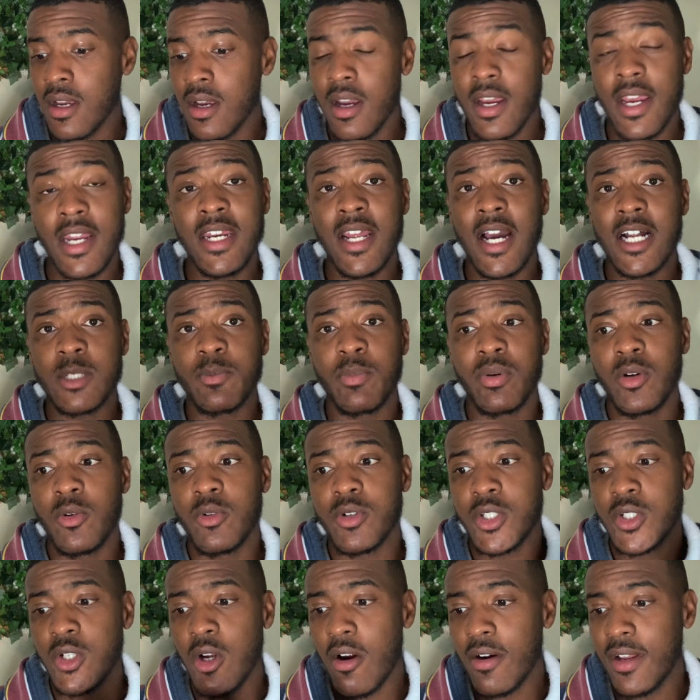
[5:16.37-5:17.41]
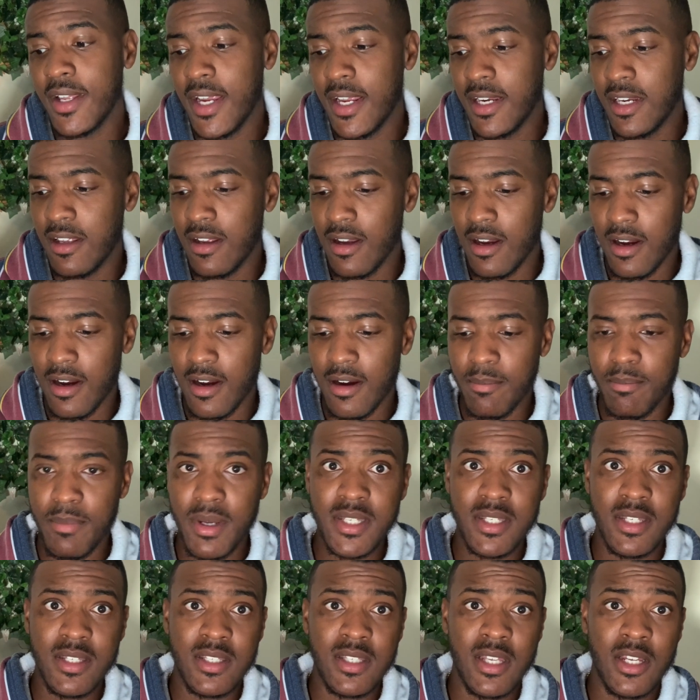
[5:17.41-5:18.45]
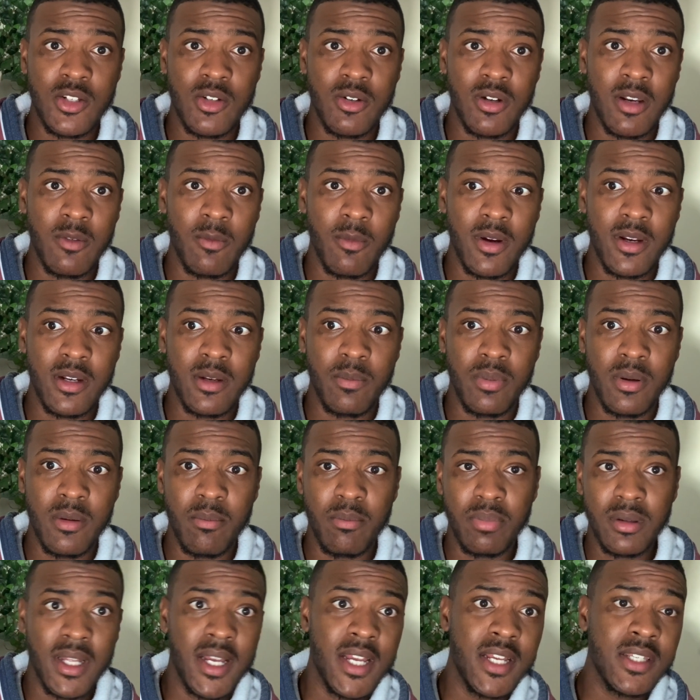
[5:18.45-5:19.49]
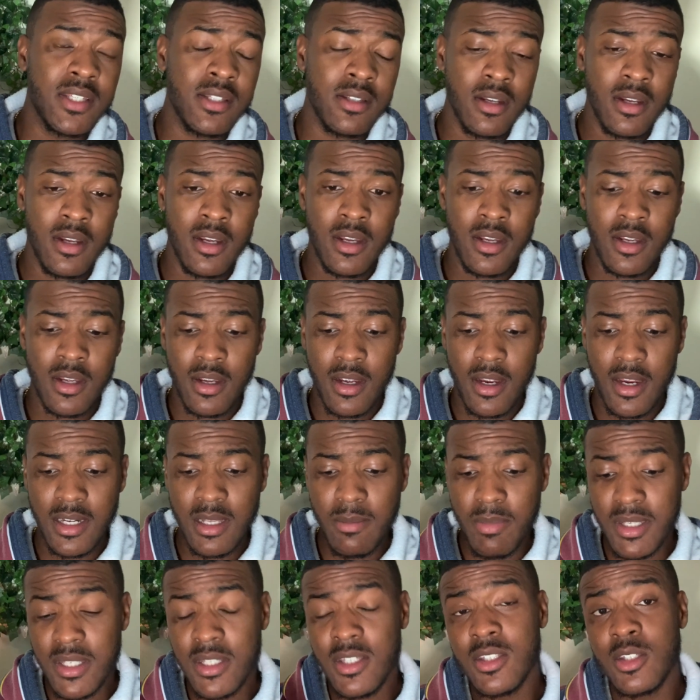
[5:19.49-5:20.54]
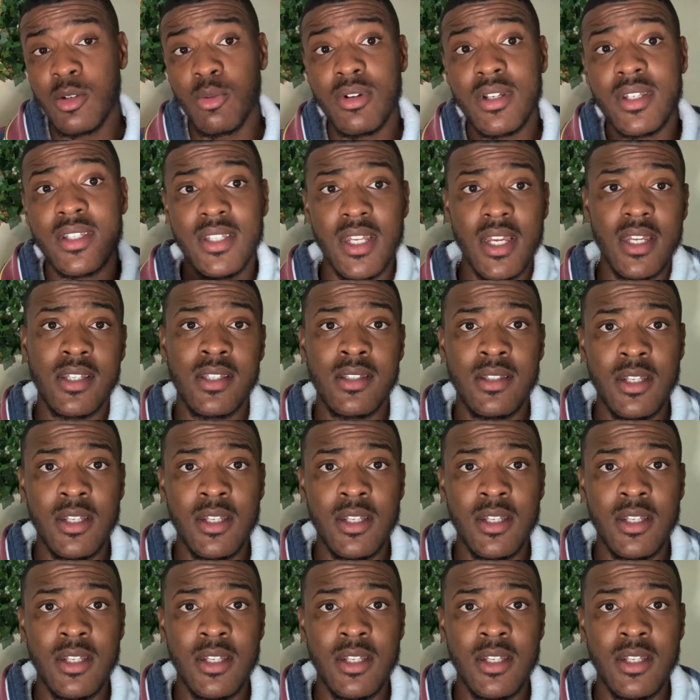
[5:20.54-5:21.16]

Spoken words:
any entrepreneur starting, any business that you're getting ready to put in place, any business to exist.